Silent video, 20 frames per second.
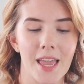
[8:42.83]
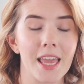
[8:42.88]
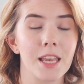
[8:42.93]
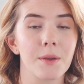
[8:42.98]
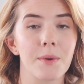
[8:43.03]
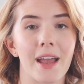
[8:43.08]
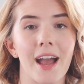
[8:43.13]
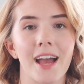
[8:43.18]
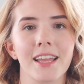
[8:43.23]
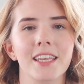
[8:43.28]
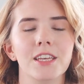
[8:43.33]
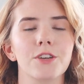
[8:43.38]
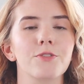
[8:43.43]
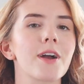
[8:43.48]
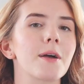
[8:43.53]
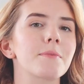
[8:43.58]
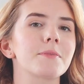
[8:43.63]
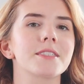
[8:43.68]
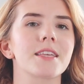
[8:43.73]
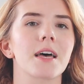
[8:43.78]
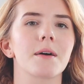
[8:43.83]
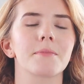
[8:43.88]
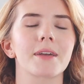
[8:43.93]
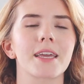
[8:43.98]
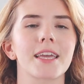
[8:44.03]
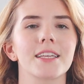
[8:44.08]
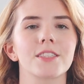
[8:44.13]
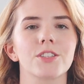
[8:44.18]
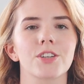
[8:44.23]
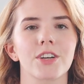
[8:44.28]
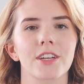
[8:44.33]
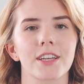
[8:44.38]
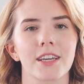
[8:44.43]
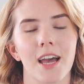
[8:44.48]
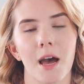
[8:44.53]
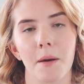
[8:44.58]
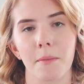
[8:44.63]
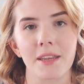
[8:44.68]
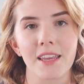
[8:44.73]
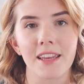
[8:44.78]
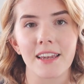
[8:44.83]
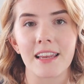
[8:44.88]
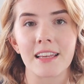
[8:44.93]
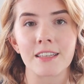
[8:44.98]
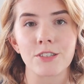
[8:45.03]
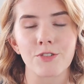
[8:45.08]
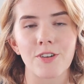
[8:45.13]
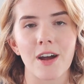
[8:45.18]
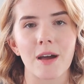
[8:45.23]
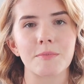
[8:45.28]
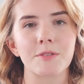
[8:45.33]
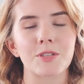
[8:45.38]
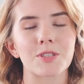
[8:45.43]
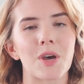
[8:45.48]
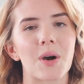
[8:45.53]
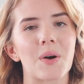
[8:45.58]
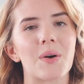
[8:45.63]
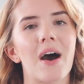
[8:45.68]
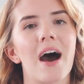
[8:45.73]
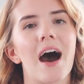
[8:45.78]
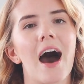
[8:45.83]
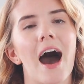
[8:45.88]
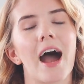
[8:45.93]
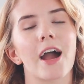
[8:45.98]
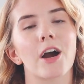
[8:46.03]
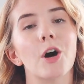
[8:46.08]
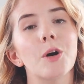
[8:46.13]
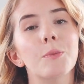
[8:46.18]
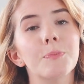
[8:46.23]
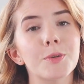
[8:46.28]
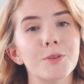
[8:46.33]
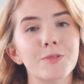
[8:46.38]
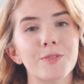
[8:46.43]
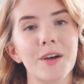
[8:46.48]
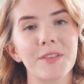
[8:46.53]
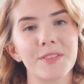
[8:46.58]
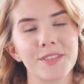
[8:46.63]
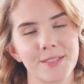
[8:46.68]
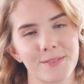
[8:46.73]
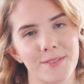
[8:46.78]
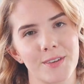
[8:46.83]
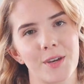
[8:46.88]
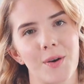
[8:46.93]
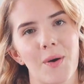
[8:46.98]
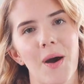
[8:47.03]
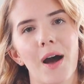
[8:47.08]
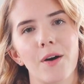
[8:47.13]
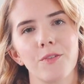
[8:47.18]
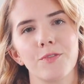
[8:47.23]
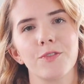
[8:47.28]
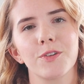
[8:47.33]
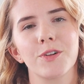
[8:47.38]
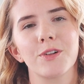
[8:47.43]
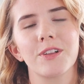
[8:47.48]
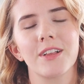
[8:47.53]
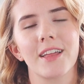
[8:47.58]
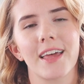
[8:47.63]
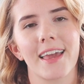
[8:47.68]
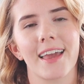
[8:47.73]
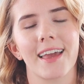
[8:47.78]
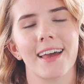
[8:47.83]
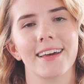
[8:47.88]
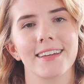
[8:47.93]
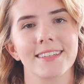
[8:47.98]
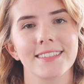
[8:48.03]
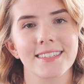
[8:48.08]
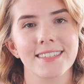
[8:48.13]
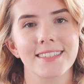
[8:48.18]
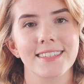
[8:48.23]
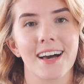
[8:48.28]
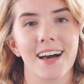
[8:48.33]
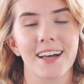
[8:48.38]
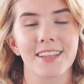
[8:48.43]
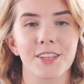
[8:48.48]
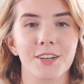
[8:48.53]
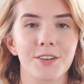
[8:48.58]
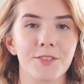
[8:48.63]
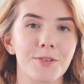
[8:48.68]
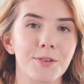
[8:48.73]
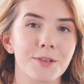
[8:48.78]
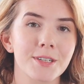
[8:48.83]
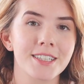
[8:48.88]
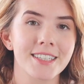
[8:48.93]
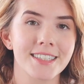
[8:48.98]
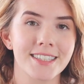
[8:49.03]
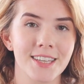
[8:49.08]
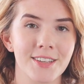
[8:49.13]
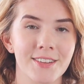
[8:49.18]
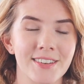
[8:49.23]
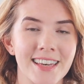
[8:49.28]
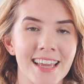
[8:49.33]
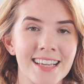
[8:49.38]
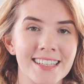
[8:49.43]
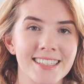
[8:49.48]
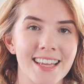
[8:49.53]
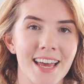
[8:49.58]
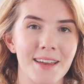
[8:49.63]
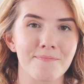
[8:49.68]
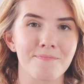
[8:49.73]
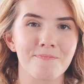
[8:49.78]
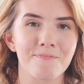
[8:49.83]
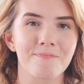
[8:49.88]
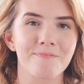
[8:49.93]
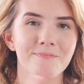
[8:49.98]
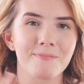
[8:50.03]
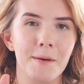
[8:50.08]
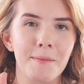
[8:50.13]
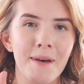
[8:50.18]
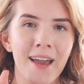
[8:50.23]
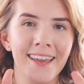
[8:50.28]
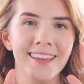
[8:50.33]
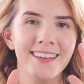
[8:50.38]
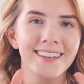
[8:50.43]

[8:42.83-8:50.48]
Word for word: Anyway, I need to wrap this up. My kids are going to come in and interrupt. So I hope you found this video helpful, and I look forward to seeing you next time. Bye bye.